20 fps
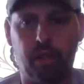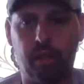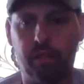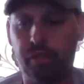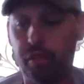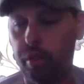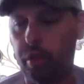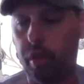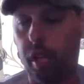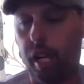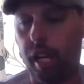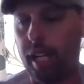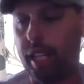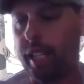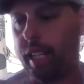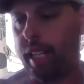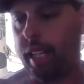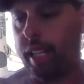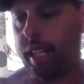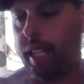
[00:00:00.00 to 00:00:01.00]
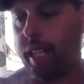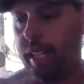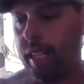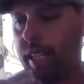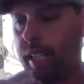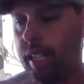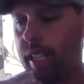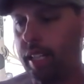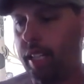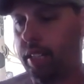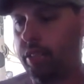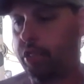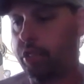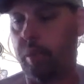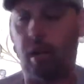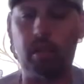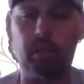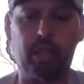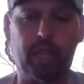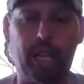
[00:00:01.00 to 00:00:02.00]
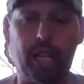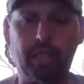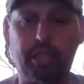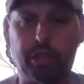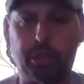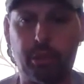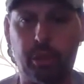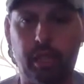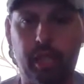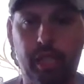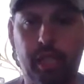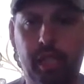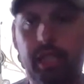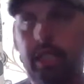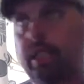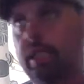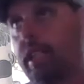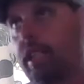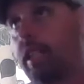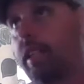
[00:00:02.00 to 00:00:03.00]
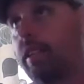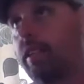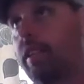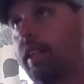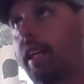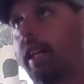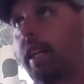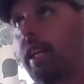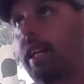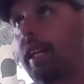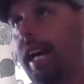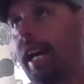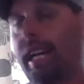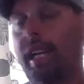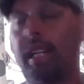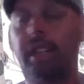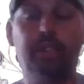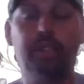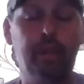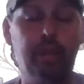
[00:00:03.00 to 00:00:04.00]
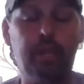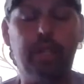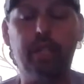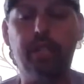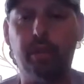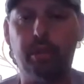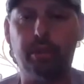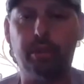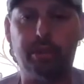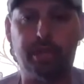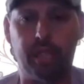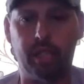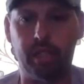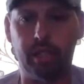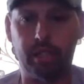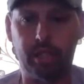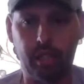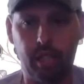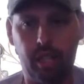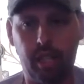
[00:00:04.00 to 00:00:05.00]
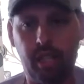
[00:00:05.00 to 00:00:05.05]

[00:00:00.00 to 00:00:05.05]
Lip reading: If you like smaller gauge strings, then you can use 10s.